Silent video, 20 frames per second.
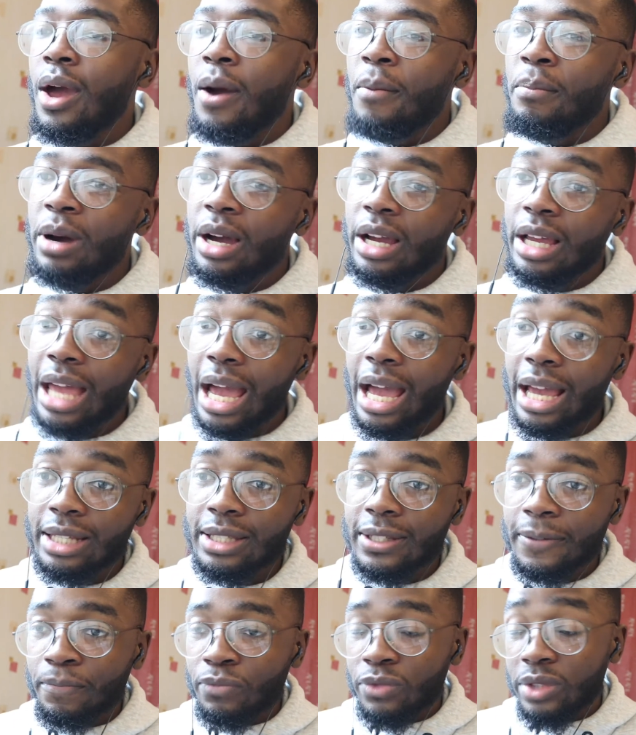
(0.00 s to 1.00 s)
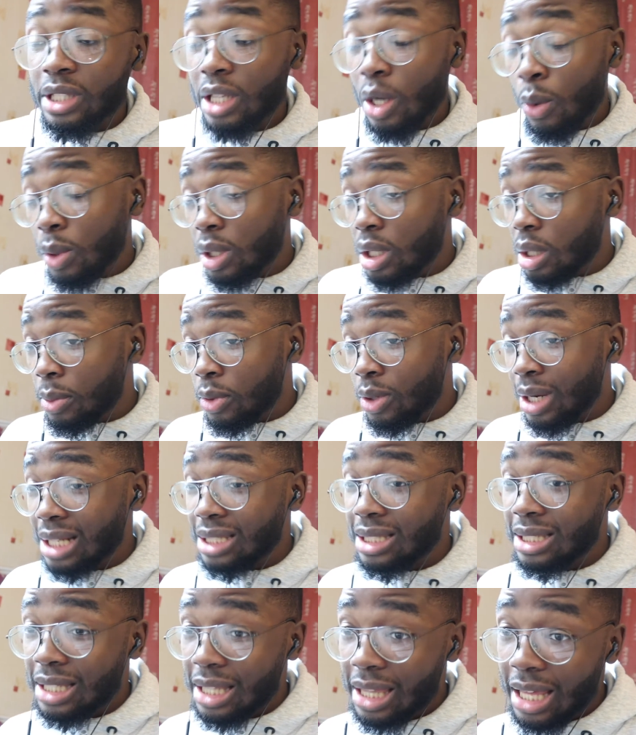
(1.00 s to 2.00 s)
but guys today we're gonna be
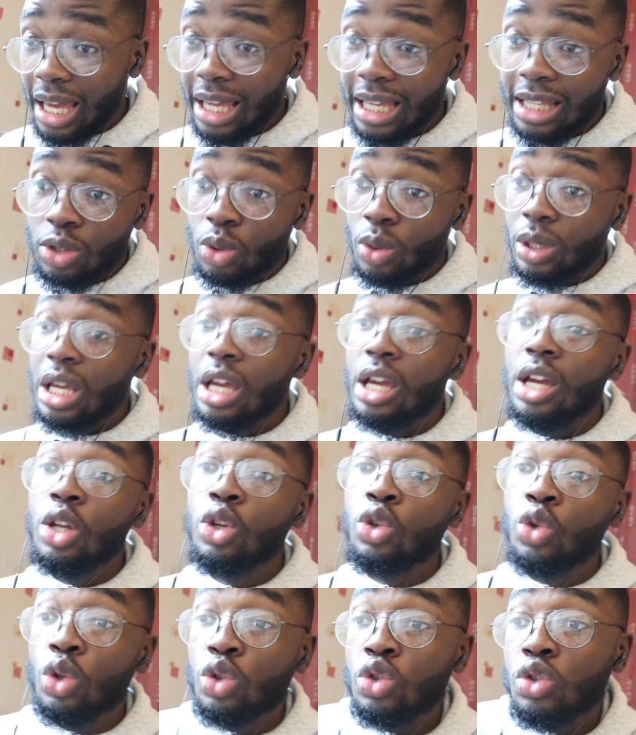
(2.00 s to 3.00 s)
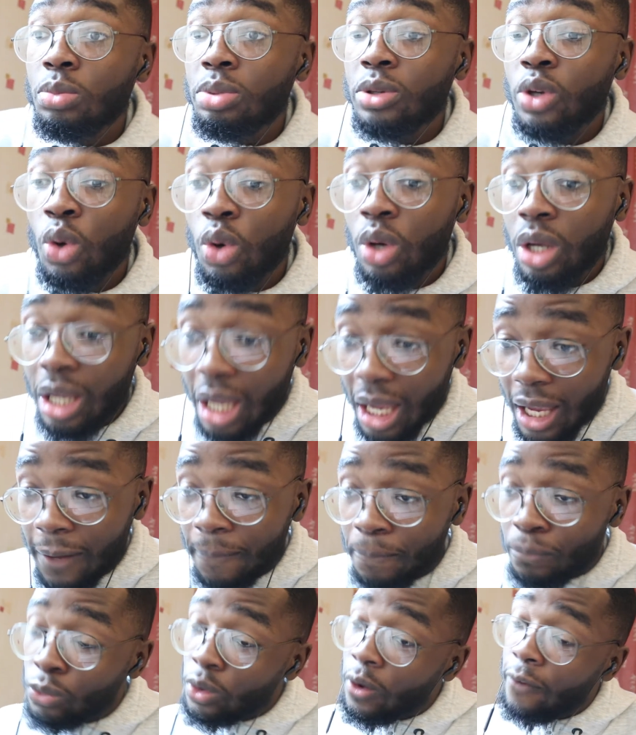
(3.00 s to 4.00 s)
reacting to that it's okay not to be okay
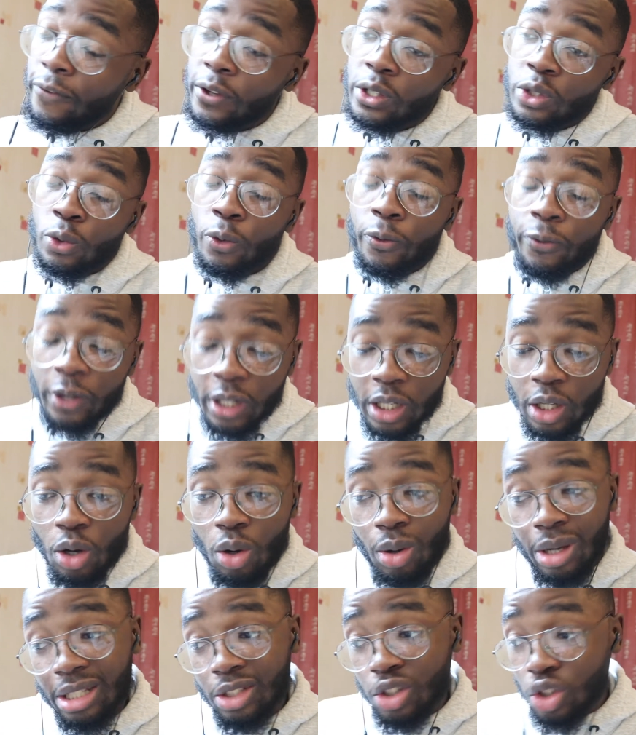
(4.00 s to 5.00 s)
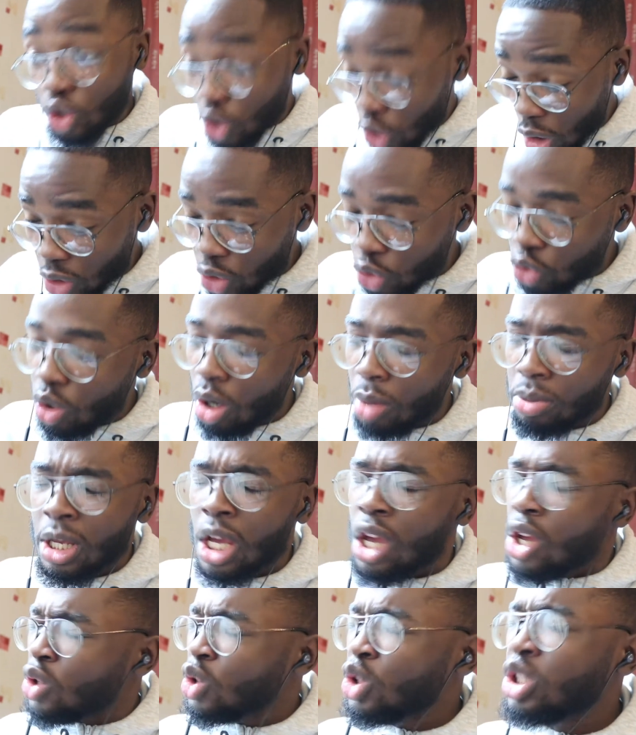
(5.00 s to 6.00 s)
official video it just dropped
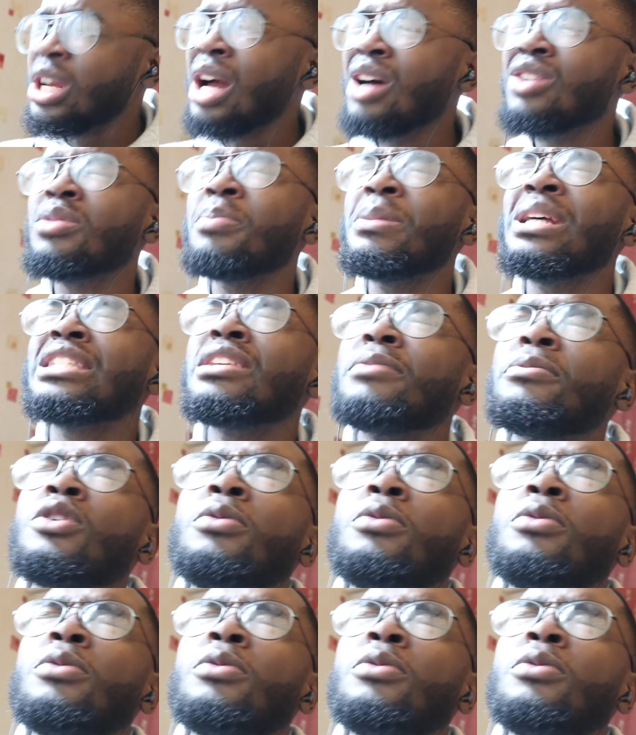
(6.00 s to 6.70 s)
so shout out to my zim